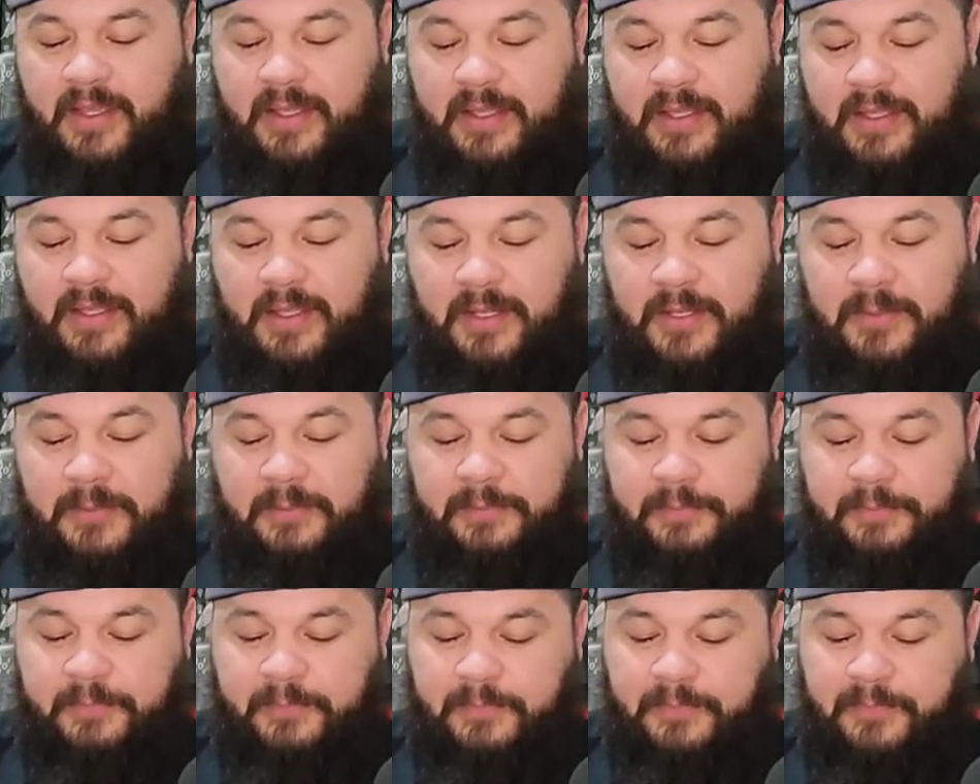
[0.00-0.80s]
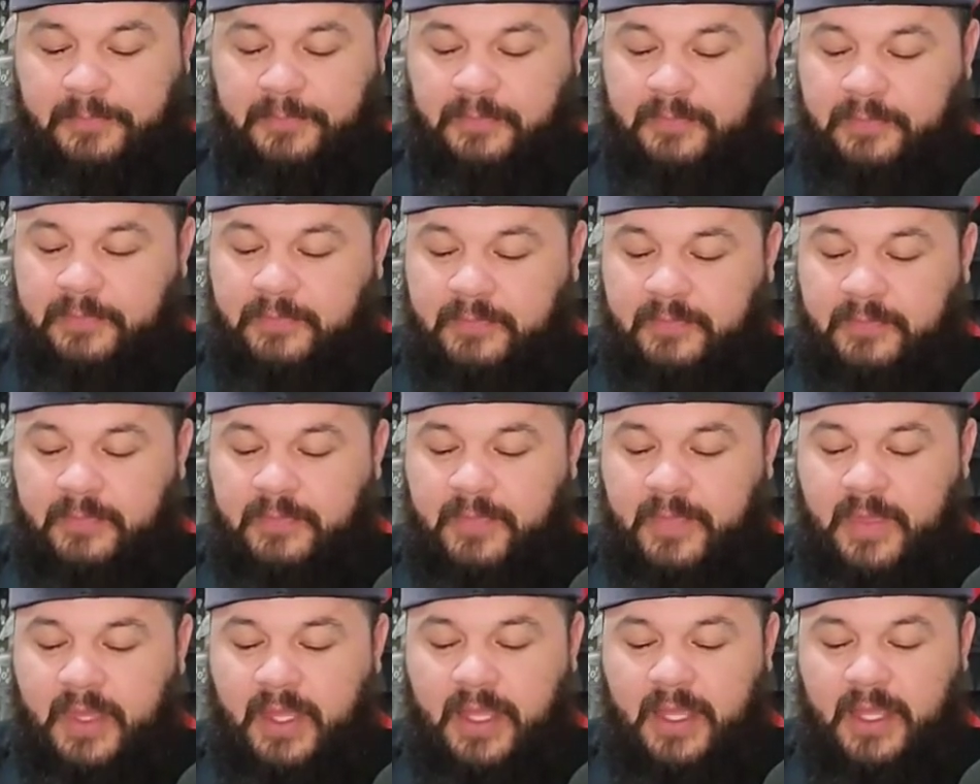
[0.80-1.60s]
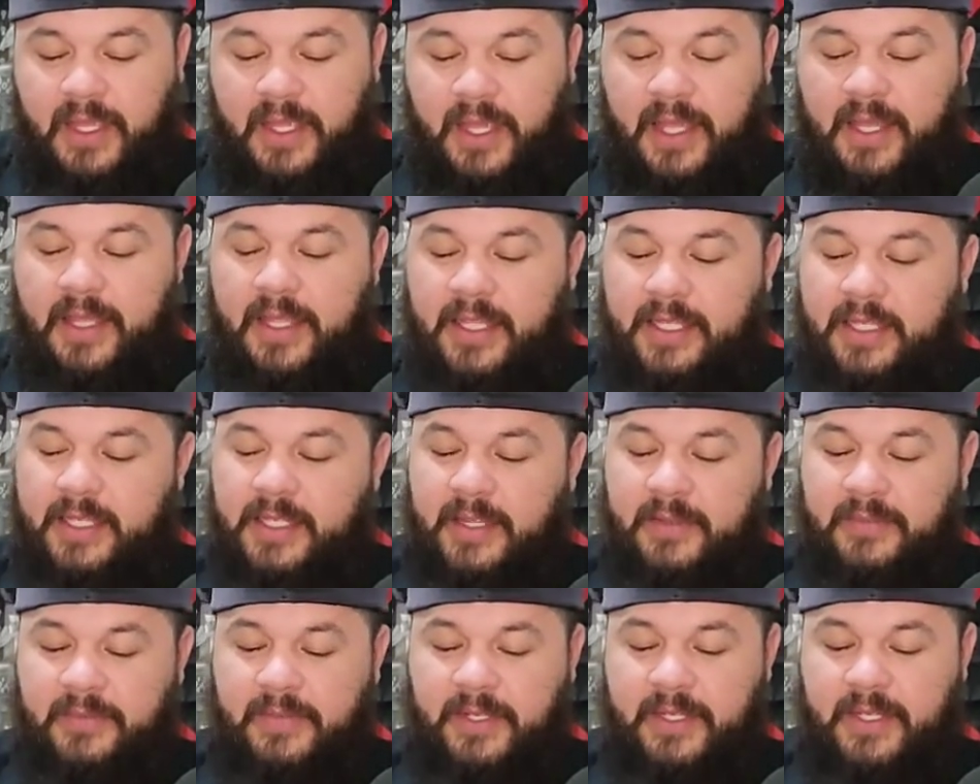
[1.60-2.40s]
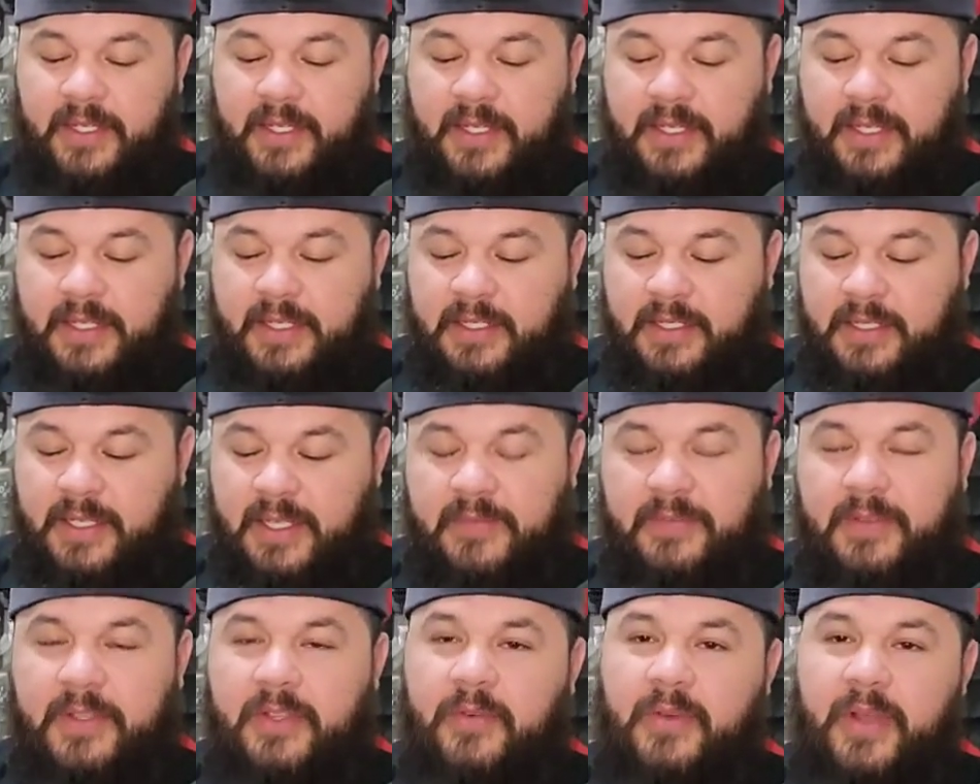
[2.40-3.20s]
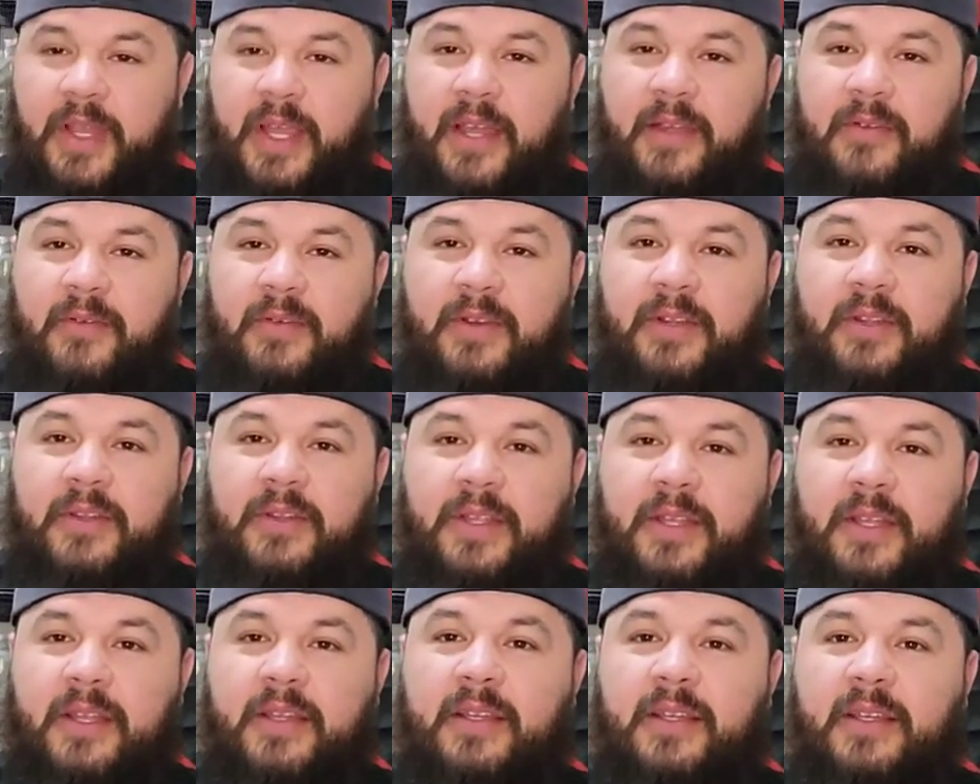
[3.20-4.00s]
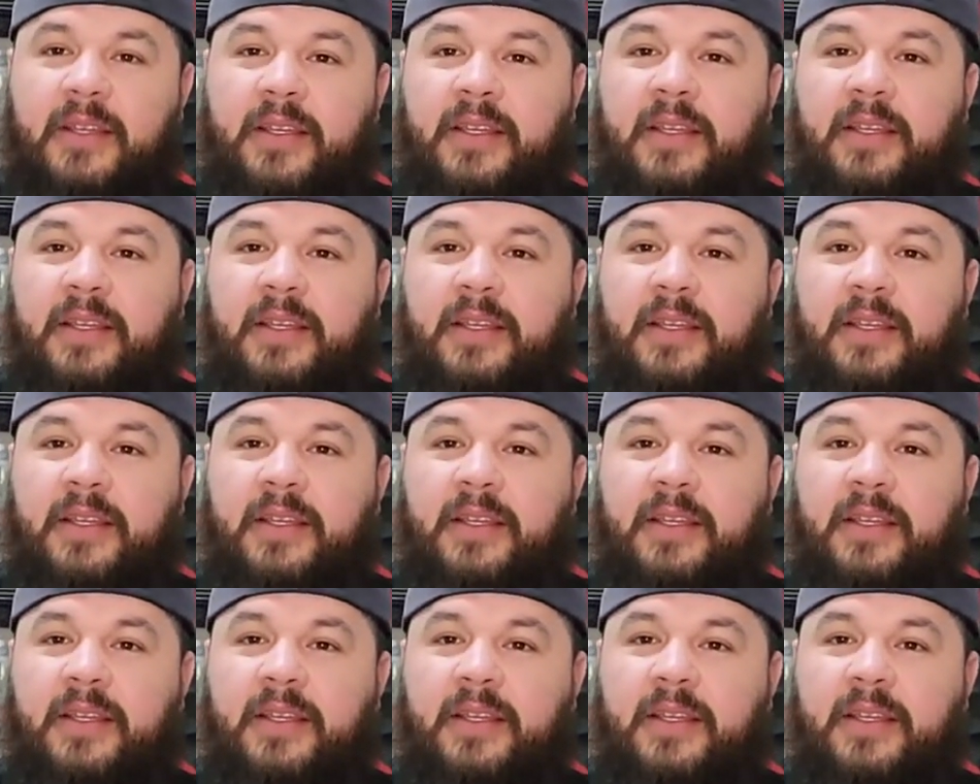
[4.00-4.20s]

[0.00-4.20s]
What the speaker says: So yeah, that's definitely the way I would do that.